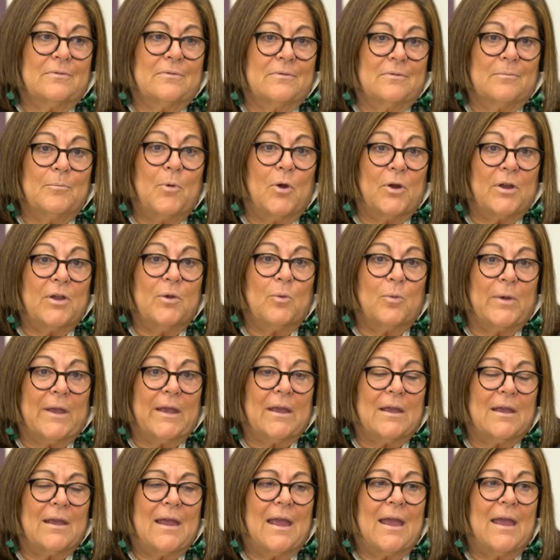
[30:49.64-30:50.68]
Market
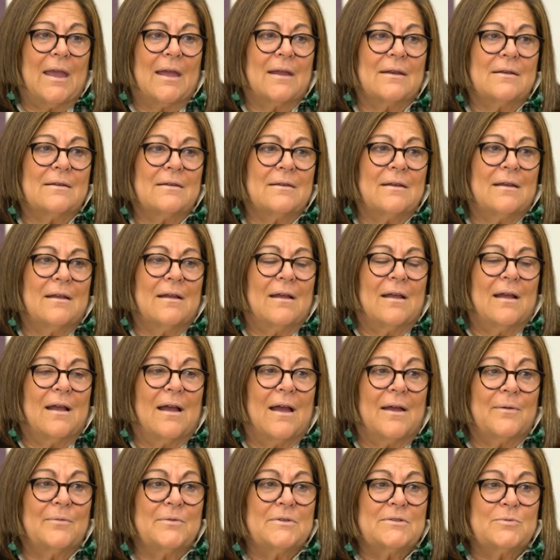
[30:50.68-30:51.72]
Week, and
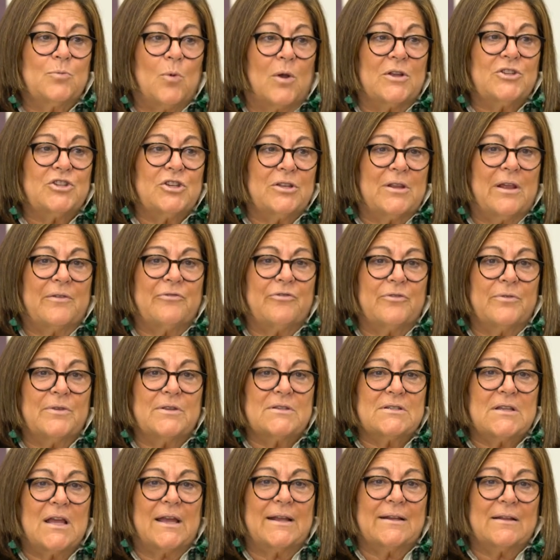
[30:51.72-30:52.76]
I was watching that from the
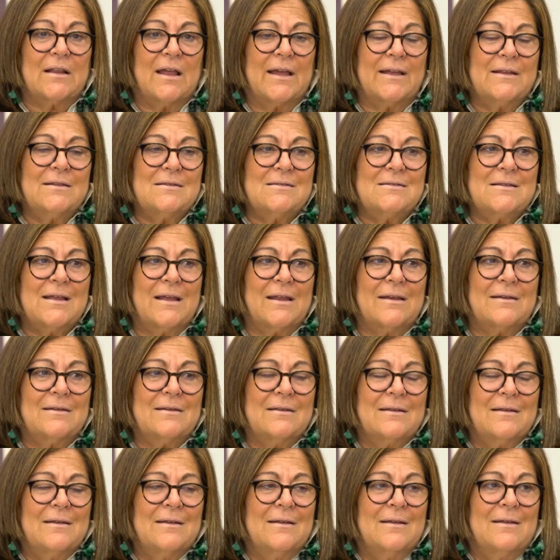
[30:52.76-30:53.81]
sidelines, and
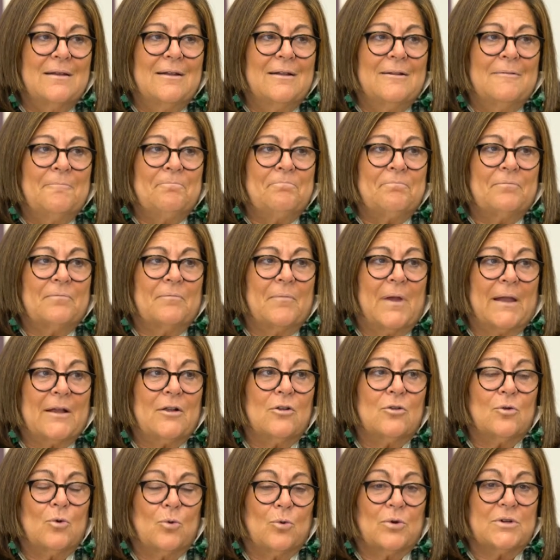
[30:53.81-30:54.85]

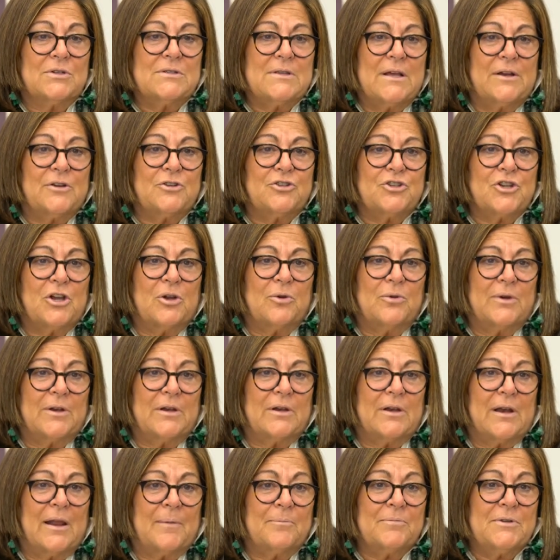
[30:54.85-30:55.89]
Michael Kors had a show in
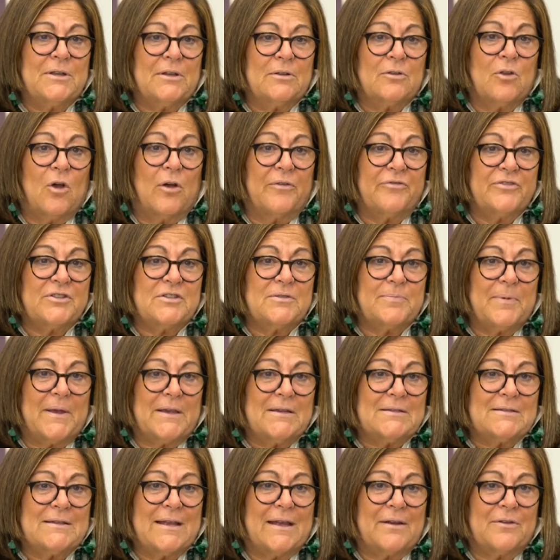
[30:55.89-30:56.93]
an empty loft
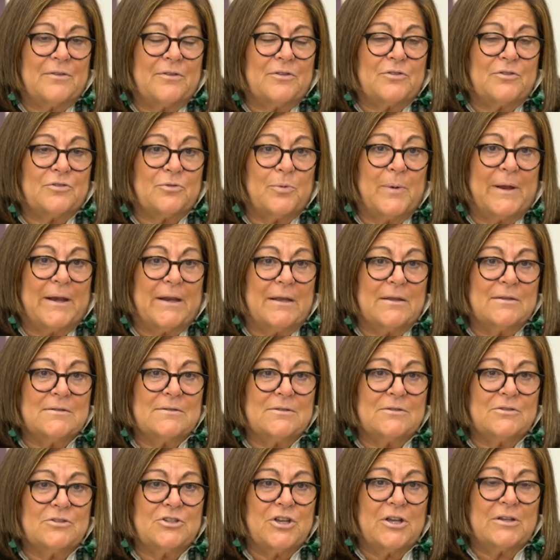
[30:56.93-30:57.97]
space down in the 20s
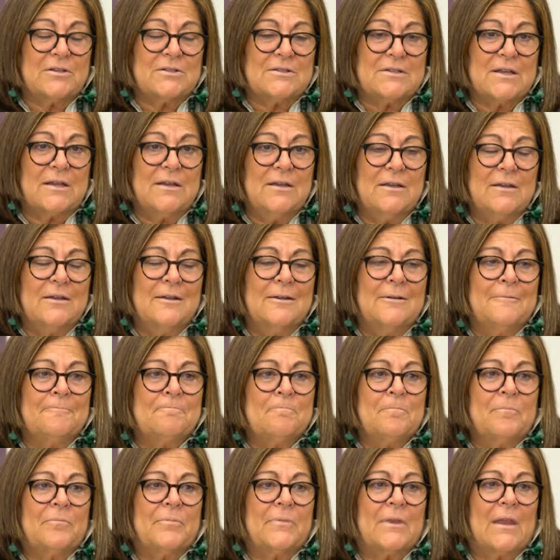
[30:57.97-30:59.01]
in Chelsea.
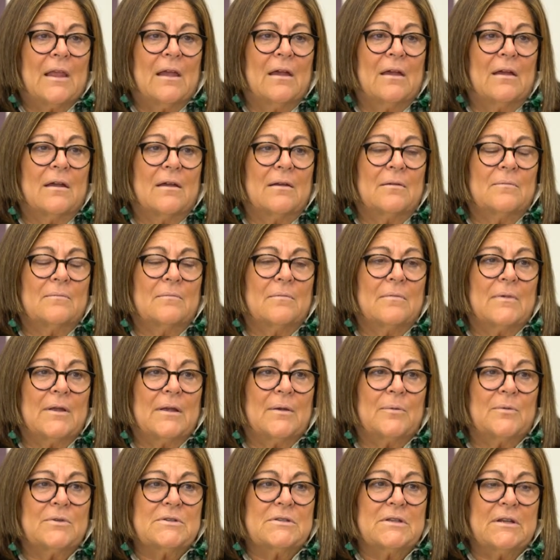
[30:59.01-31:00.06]
It
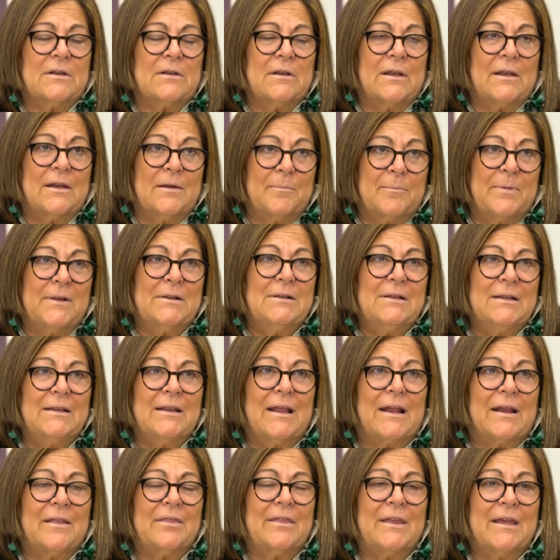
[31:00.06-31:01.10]
was in a building
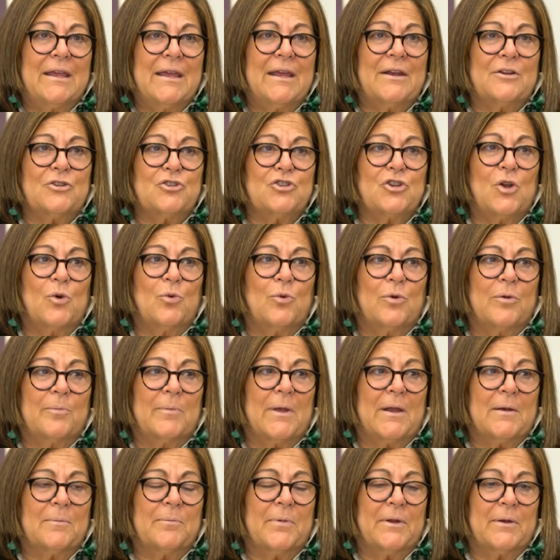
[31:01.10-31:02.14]
that I think he had a showroom
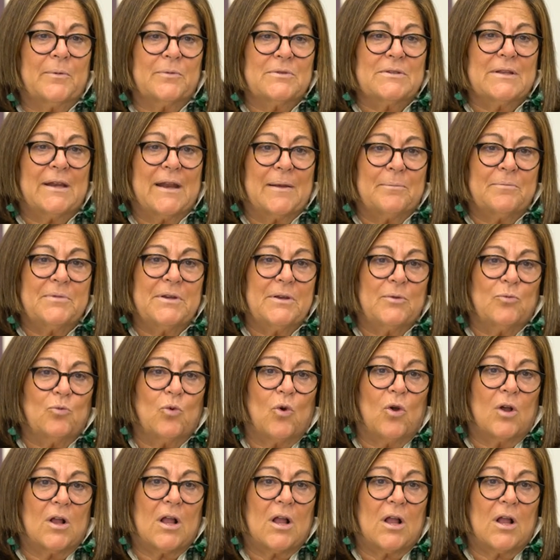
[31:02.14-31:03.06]
in, but it was an empty raw